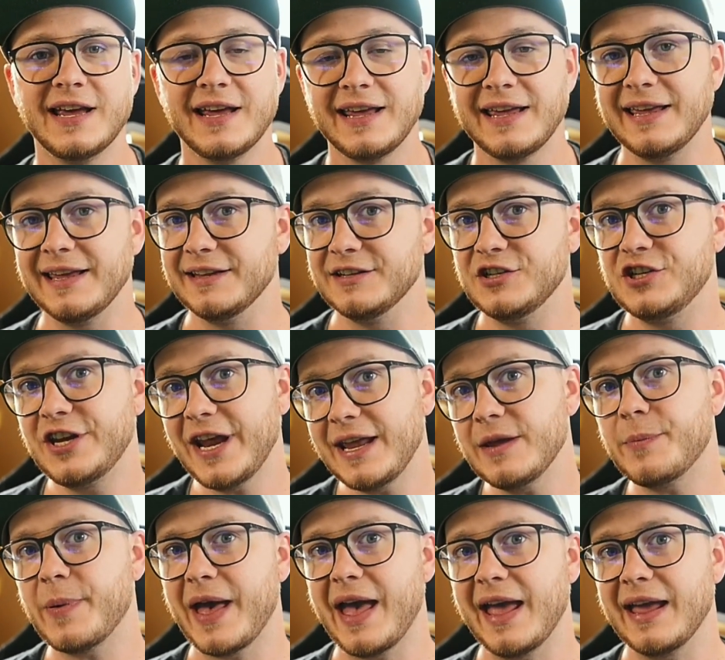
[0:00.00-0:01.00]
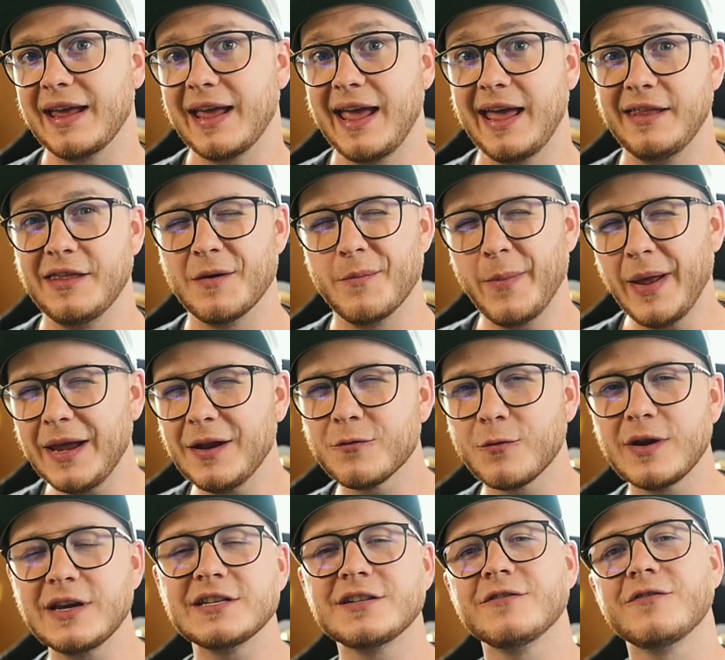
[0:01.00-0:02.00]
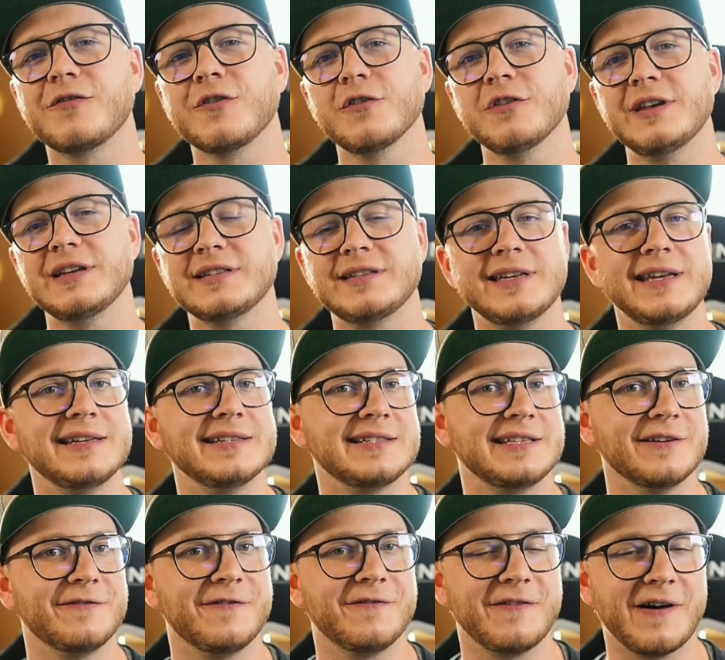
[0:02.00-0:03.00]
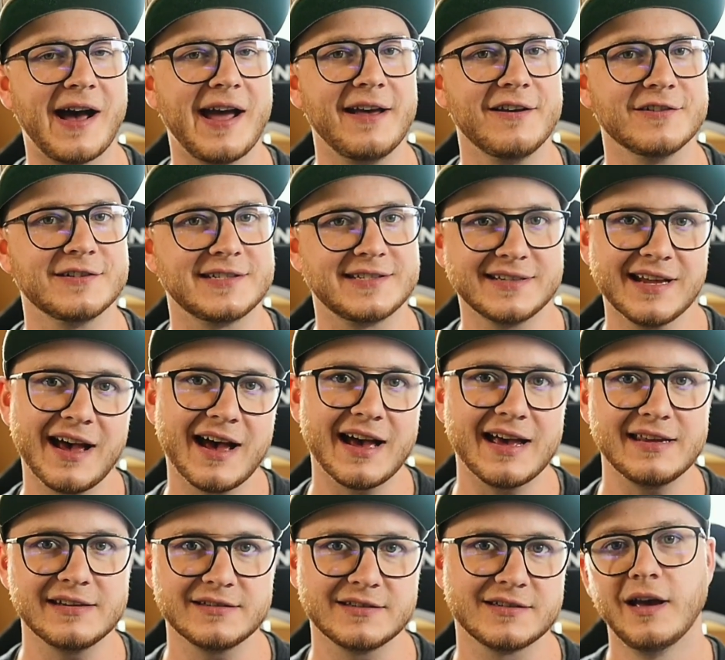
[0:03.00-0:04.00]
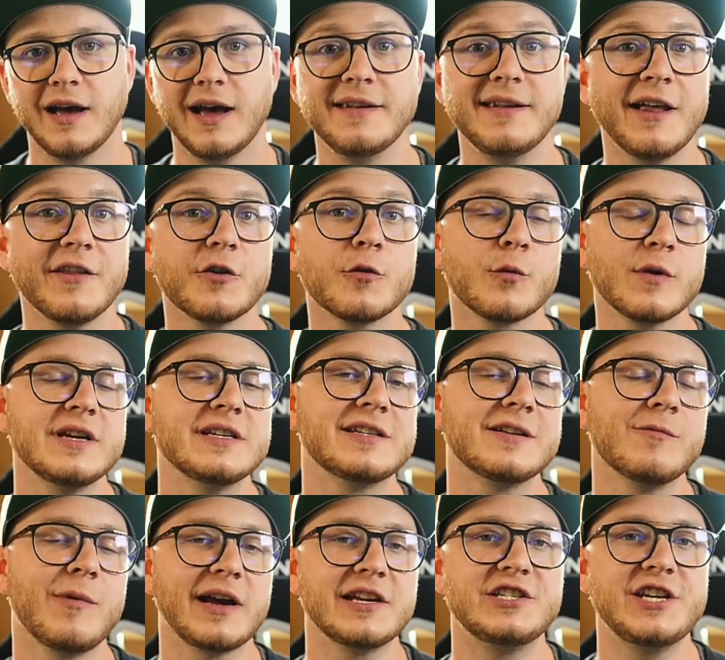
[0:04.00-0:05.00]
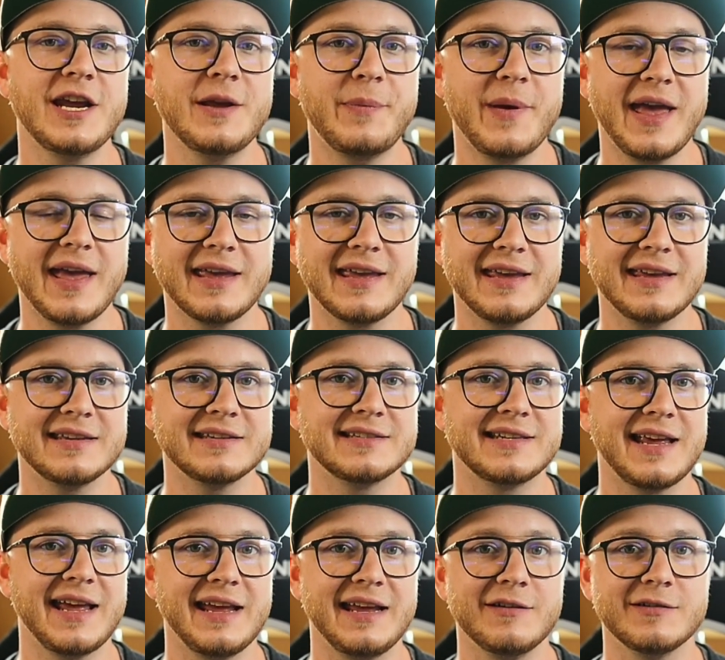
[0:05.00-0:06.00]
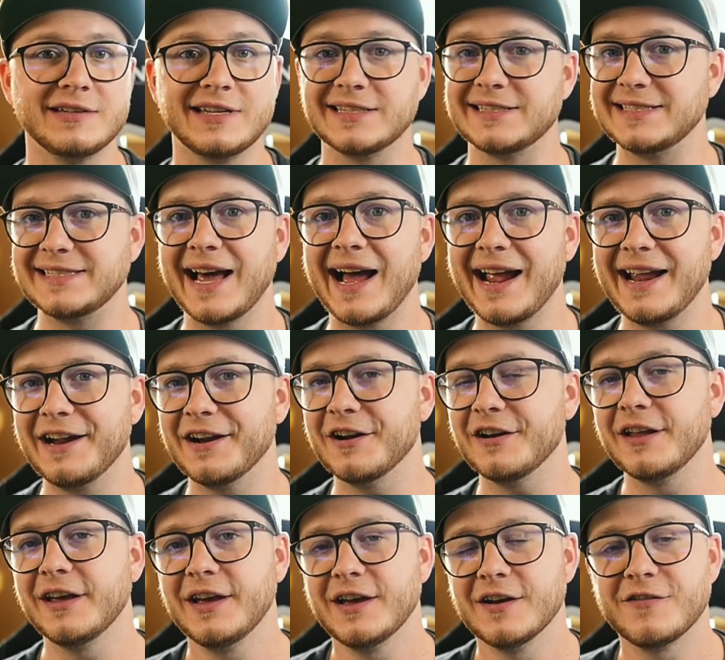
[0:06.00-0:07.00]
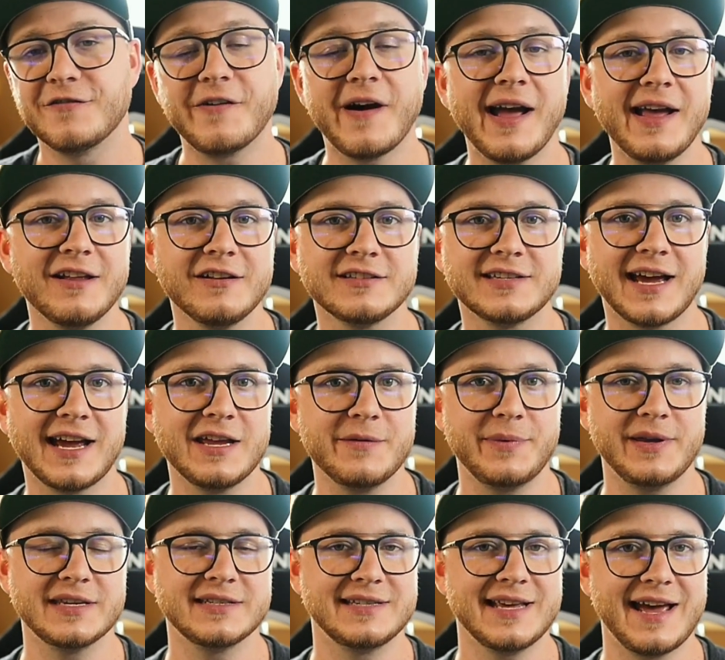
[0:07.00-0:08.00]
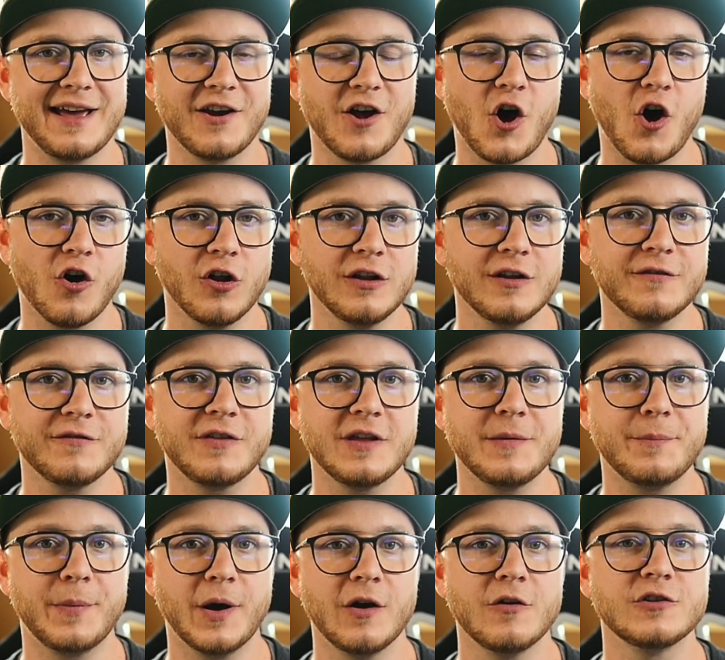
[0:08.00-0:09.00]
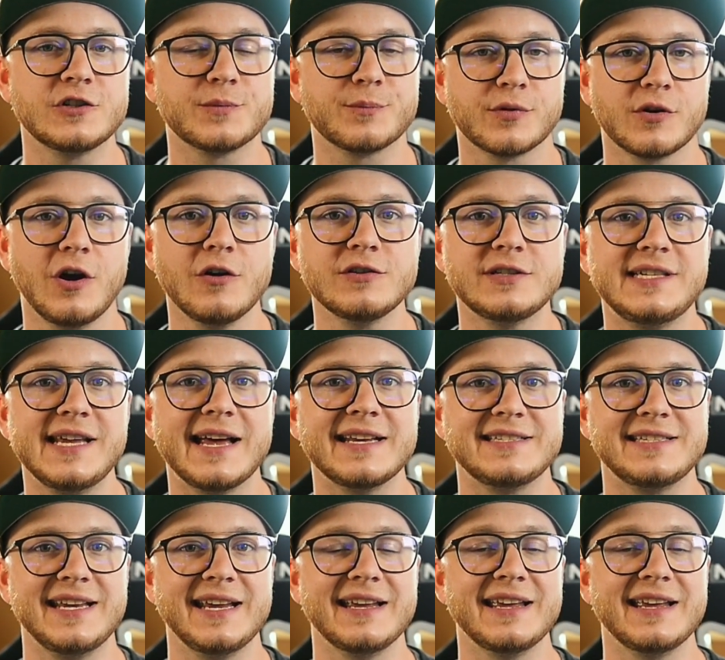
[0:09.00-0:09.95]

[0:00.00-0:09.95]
in JPEG, and the main reason for this is the file size. Another reason why JPEG is a desired file type is that all of the post-processing